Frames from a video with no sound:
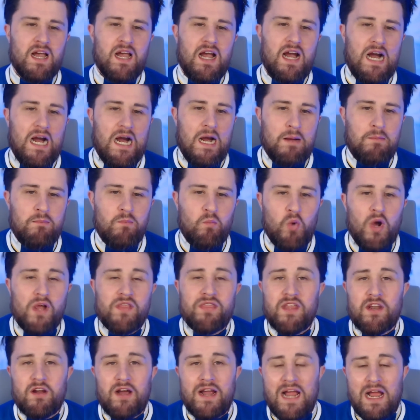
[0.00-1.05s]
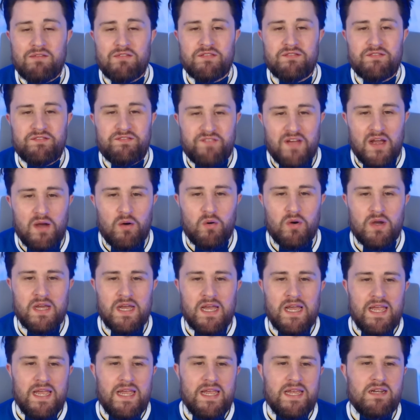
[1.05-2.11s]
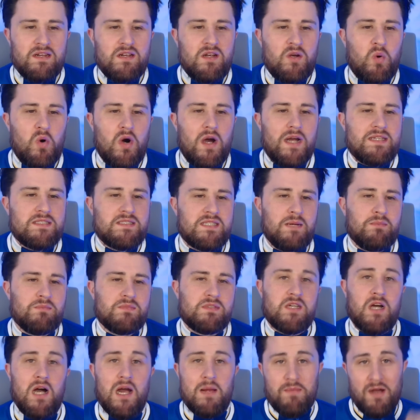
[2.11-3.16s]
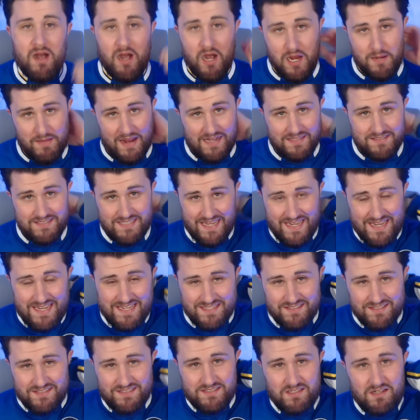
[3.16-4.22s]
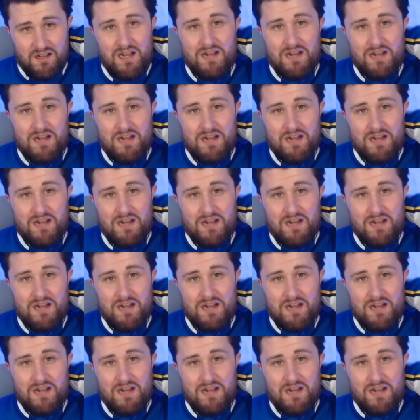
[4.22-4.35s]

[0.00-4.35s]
One that I haven't felt in quite some time. I'm at ease.